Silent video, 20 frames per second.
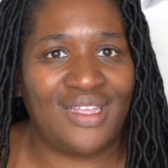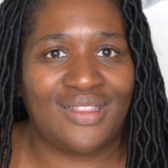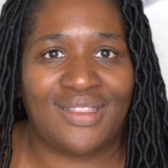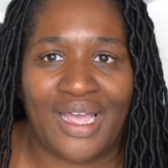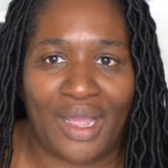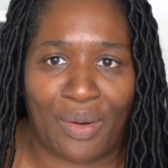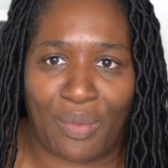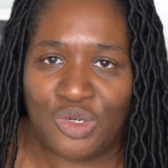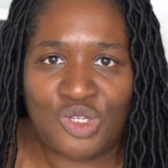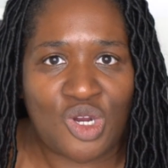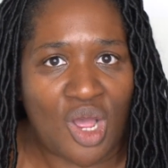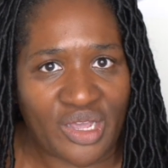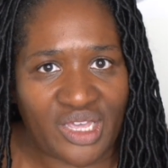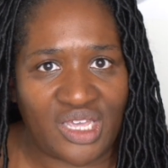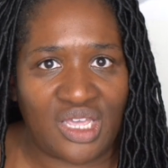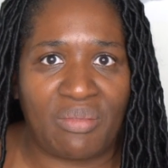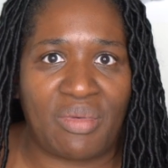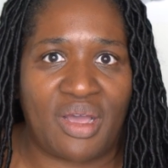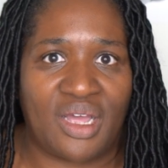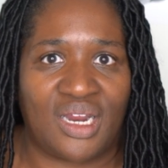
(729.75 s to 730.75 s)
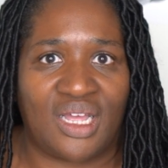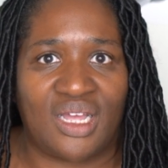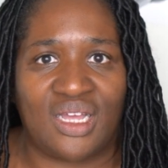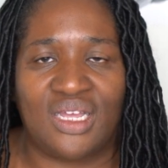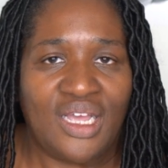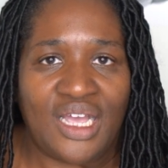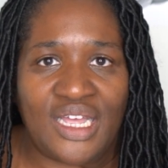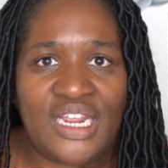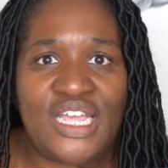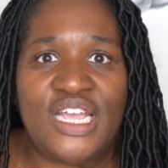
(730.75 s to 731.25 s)
Like, we're talking about
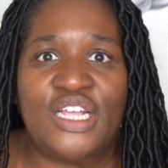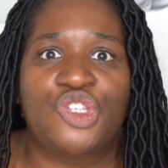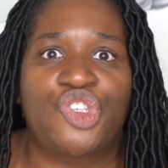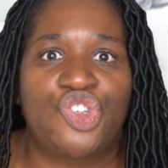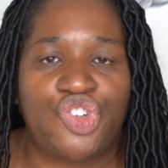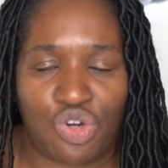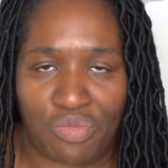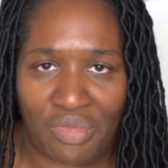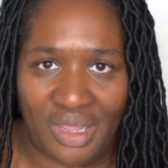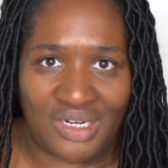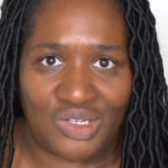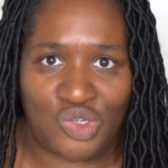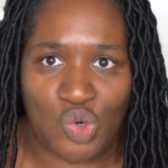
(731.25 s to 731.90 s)
an instrument